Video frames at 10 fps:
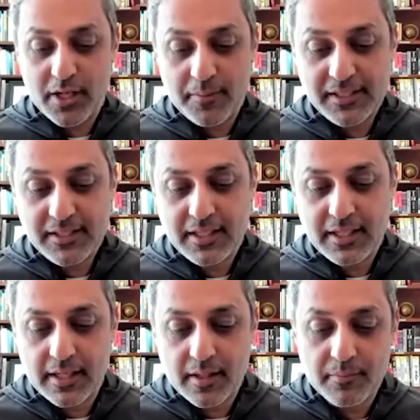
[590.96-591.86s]
I mean,
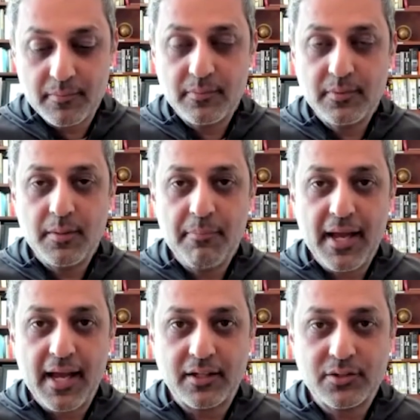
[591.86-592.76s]
the
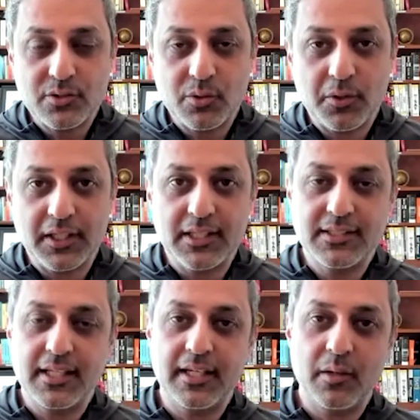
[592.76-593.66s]
backstory is
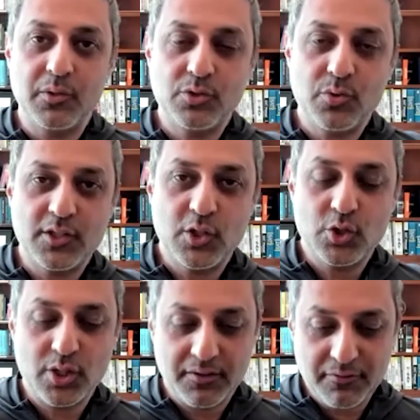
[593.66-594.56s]
that I was
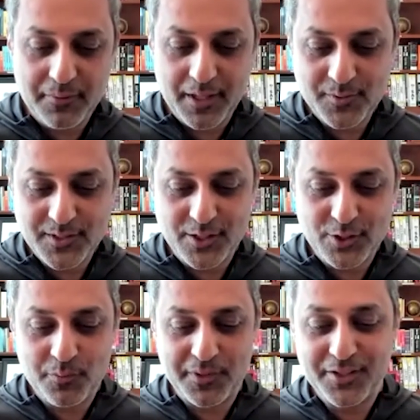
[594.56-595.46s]
transitioning from Amazon
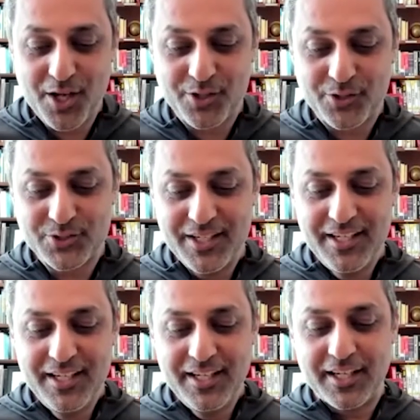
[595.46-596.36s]
to McDonald's.
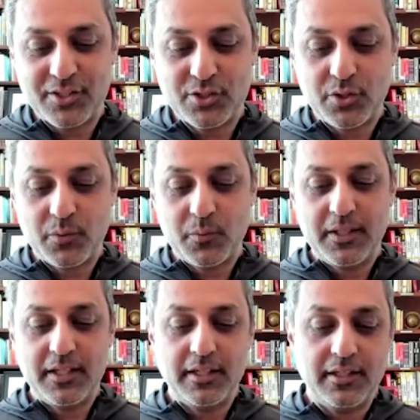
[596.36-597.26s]
And so
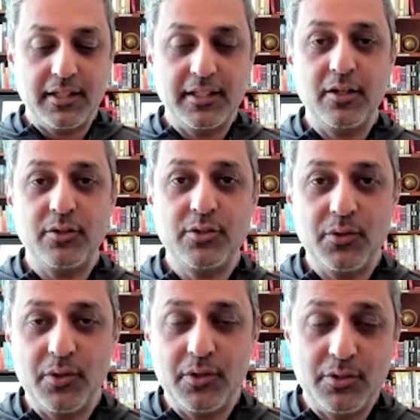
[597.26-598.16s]
in the year
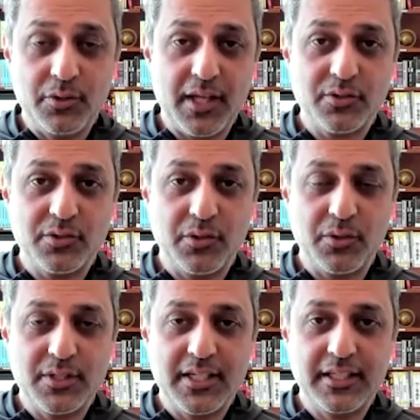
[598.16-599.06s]

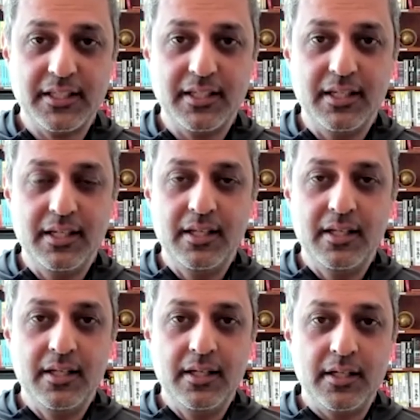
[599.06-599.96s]
2013,
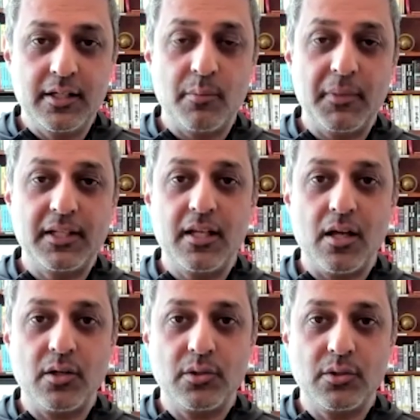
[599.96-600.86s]

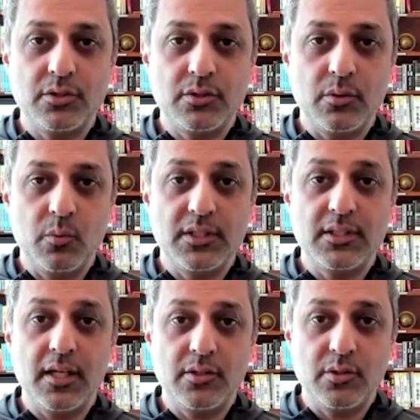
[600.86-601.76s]
McDonald's was
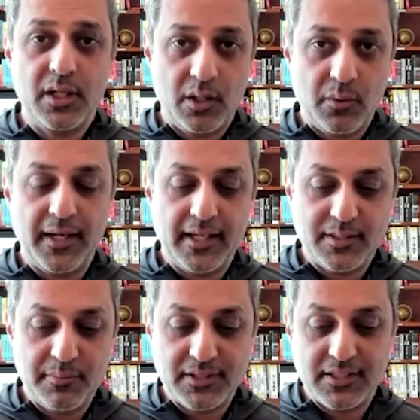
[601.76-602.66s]
not doing great as
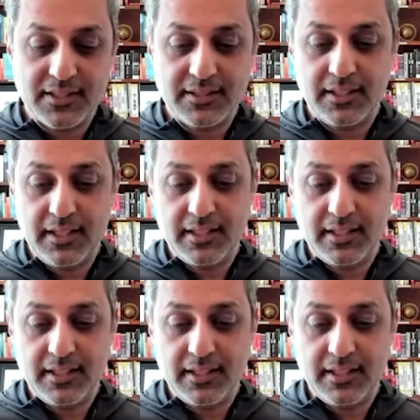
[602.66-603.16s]
a business. It had